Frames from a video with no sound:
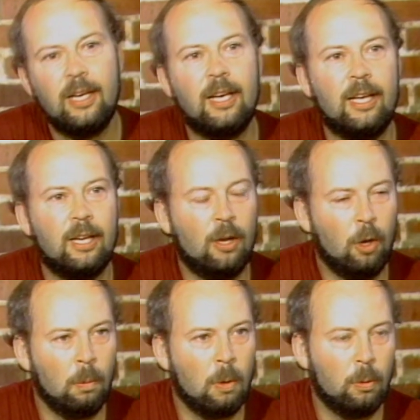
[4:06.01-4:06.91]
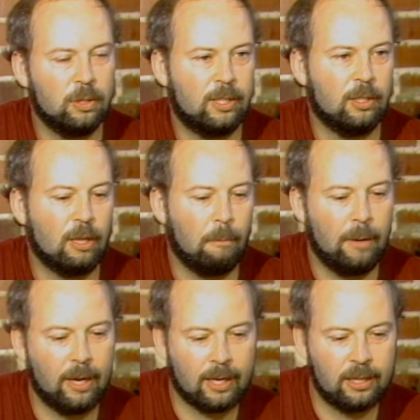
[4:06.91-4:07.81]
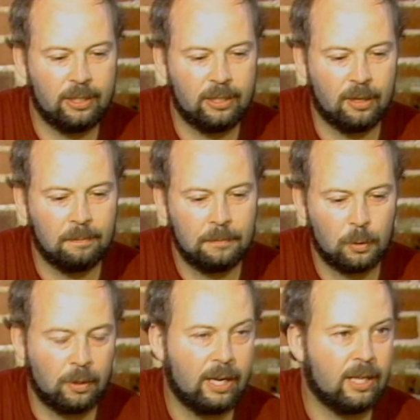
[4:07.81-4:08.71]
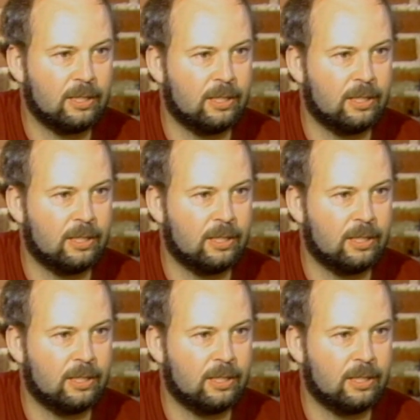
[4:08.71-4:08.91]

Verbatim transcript: and a hobo was killed out back on the um, tracks.